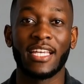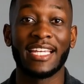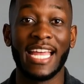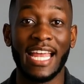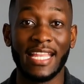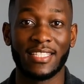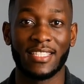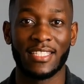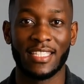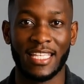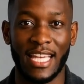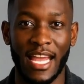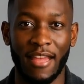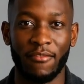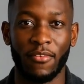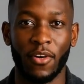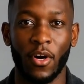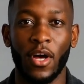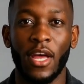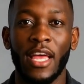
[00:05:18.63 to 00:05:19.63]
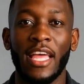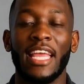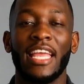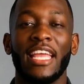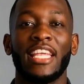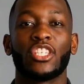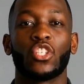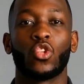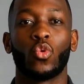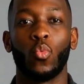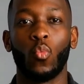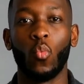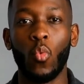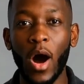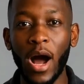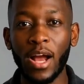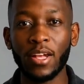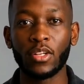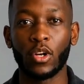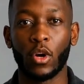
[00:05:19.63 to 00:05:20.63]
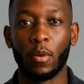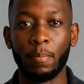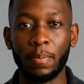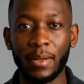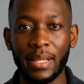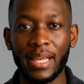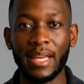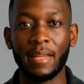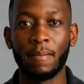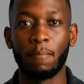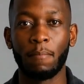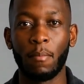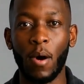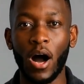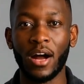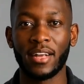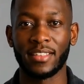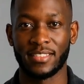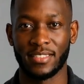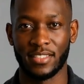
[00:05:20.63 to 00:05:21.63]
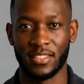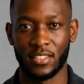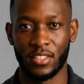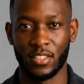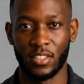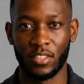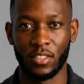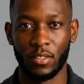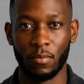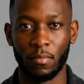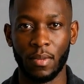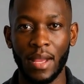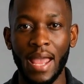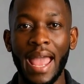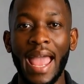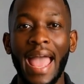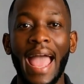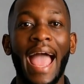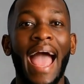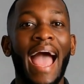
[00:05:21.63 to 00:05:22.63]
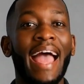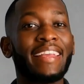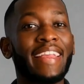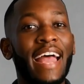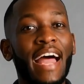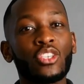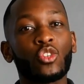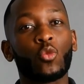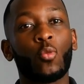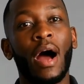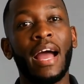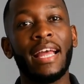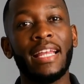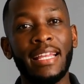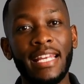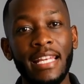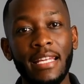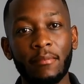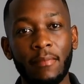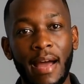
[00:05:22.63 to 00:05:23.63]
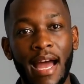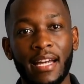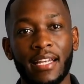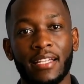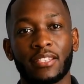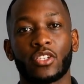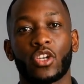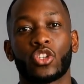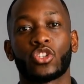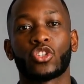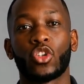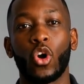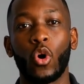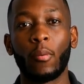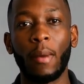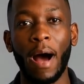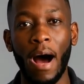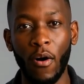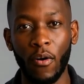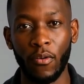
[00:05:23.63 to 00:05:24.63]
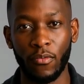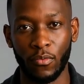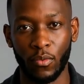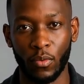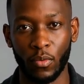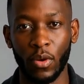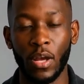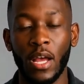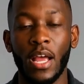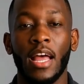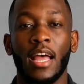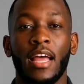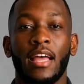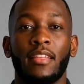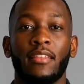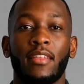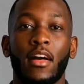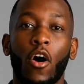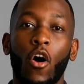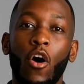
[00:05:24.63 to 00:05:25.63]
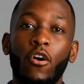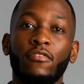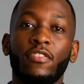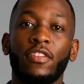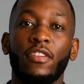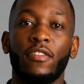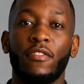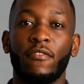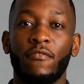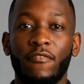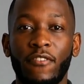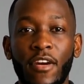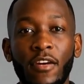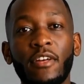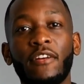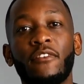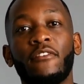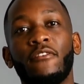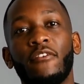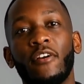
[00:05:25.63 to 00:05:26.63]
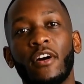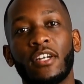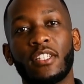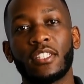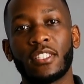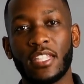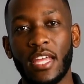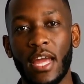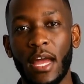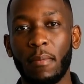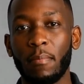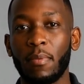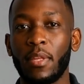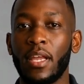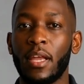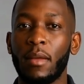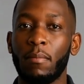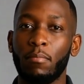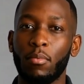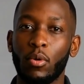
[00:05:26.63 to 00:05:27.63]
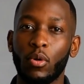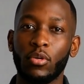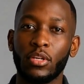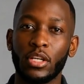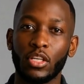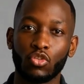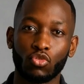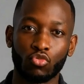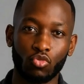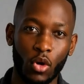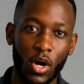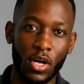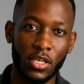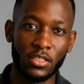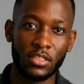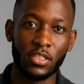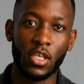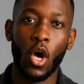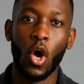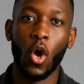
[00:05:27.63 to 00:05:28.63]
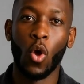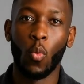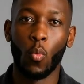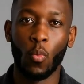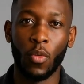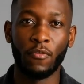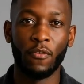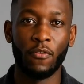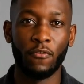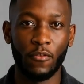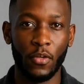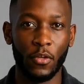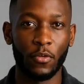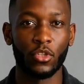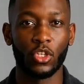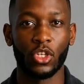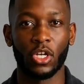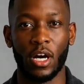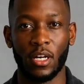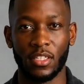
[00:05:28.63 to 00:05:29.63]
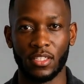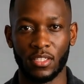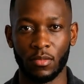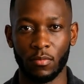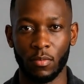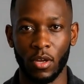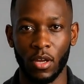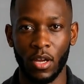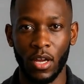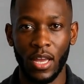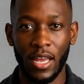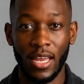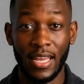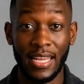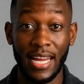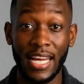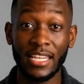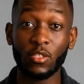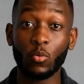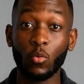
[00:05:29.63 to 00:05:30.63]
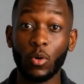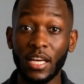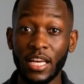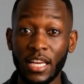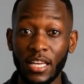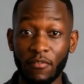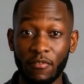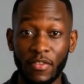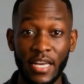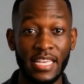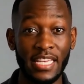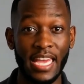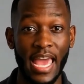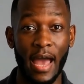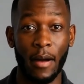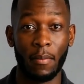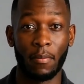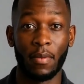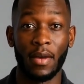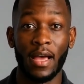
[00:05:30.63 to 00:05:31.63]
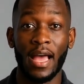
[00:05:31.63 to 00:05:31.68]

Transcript: connects together into one complete marketing system. And that's why lead magnets are so powerful. They're often the very first step in building trust with a future customer. Let's quickly recap.